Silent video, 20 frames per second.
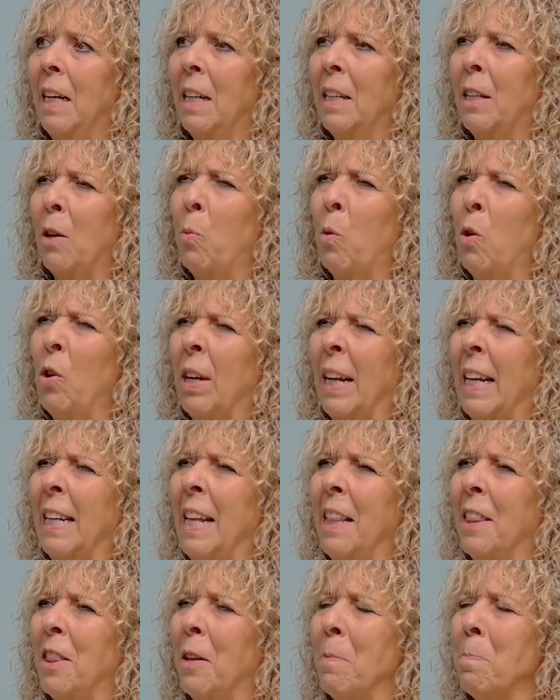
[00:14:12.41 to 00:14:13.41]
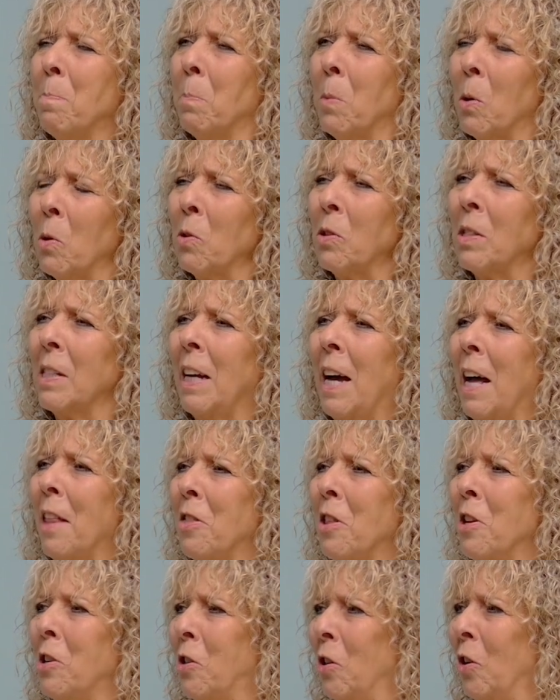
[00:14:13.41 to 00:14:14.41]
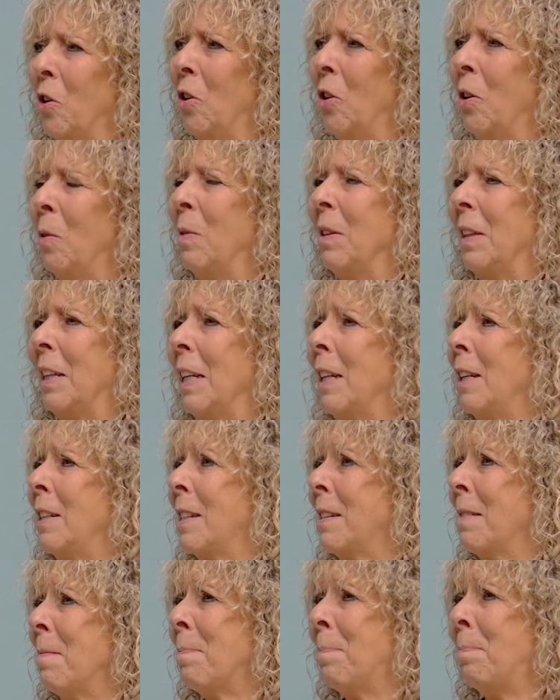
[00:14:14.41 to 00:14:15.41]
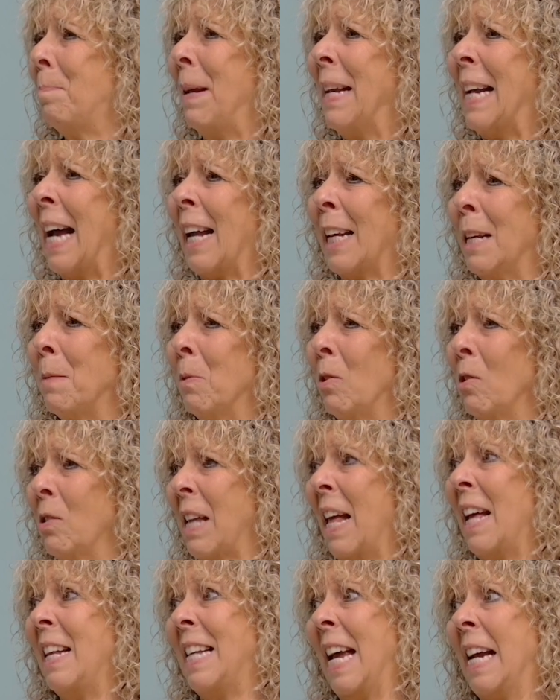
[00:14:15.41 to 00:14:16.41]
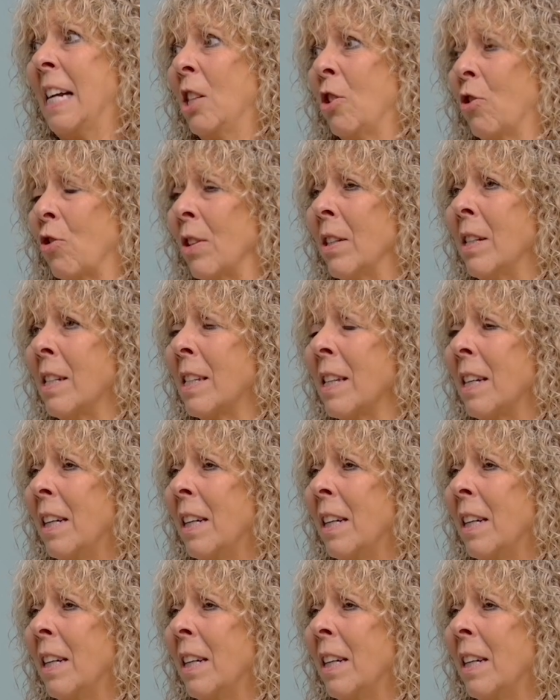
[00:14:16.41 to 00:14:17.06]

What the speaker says: They're working in the mud and the dirt with these big animals that are dangerous.